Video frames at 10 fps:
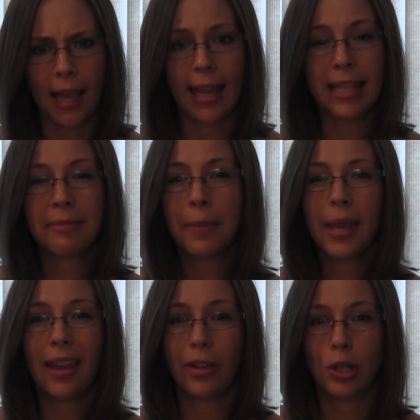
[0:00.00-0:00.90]
I guess maybe
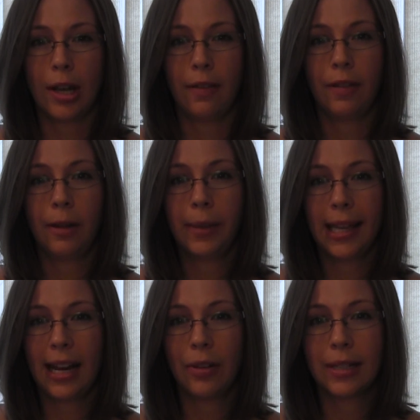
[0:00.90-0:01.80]
I could try filming
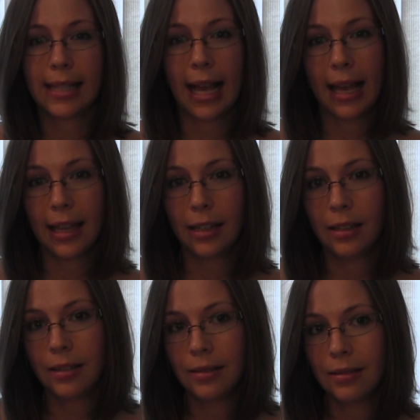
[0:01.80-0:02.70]
it outside
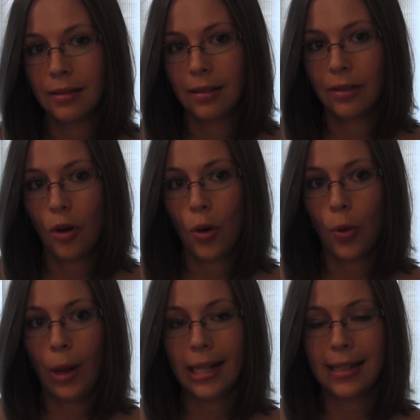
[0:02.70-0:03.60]

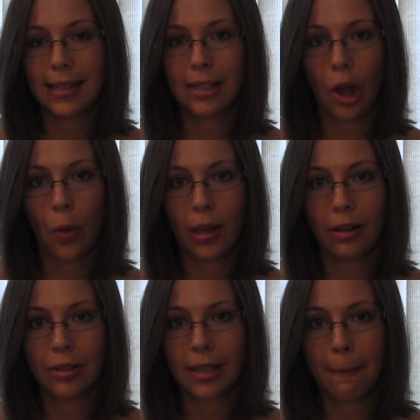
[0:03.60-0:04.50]
or when it's
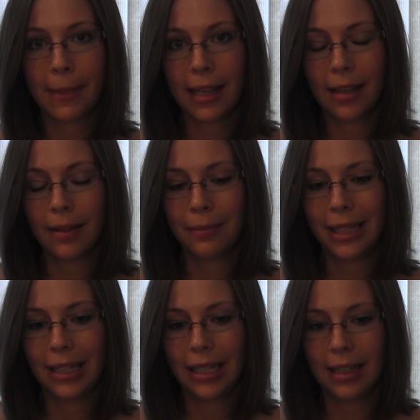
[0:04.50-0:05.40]
snowing or something, but
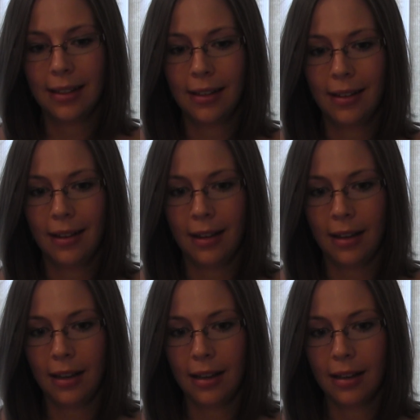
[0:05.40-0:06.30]

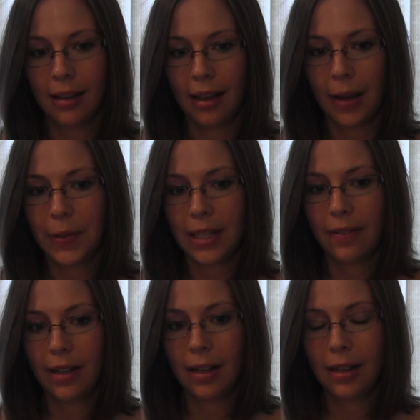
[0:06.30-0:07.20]
I would
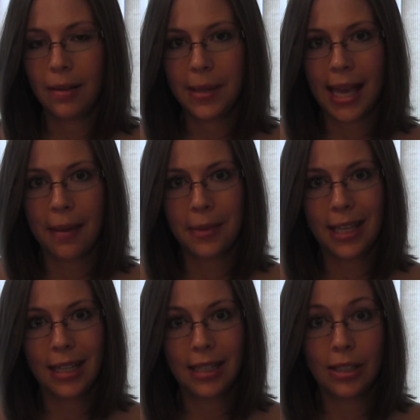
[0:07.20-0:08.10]
definitely be happy
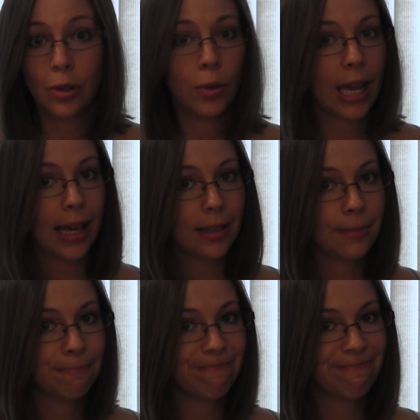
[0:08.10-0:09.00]
to do
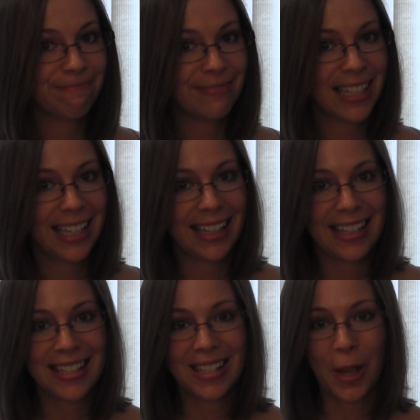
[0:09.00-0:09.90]
that.
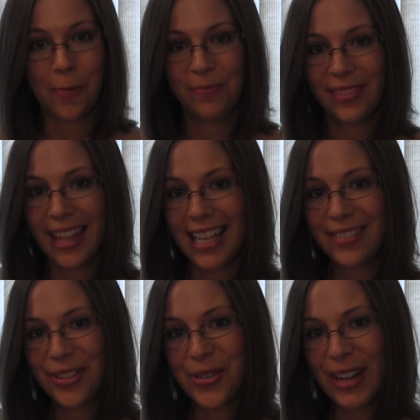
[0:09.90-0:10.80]
So,
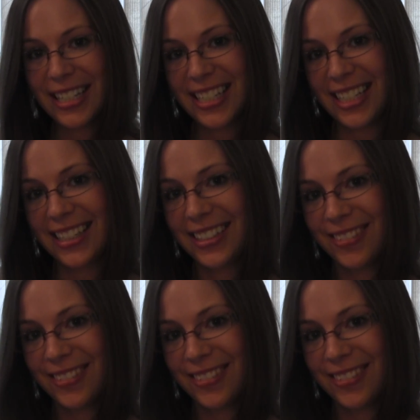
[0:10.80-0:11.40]
thanks for watching.